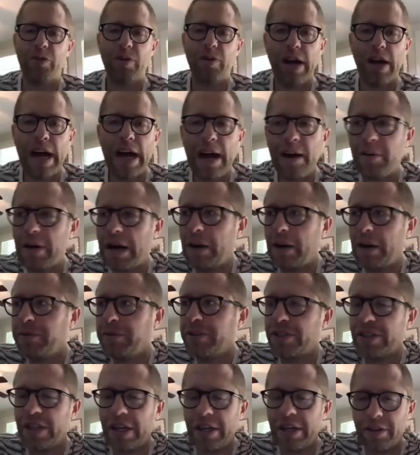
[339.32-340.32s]
I would
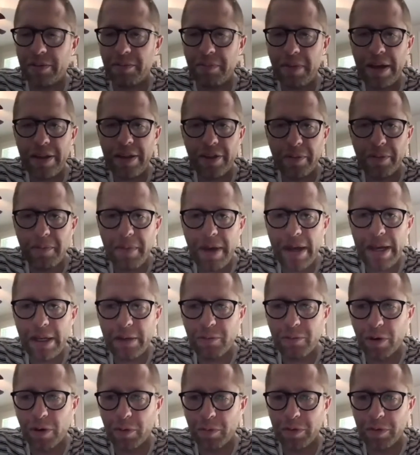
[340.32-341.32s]
say the
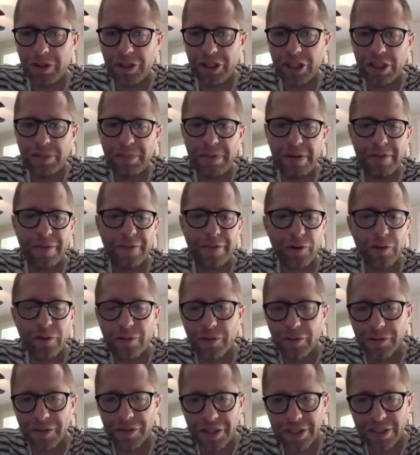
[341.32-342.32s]
main one would just be
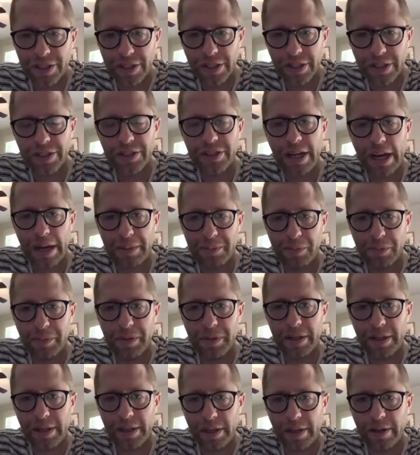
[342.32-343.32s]
fruitfulness and disciple
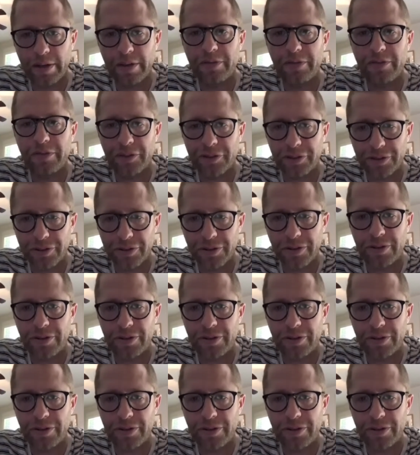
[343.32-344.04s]
making, for sure.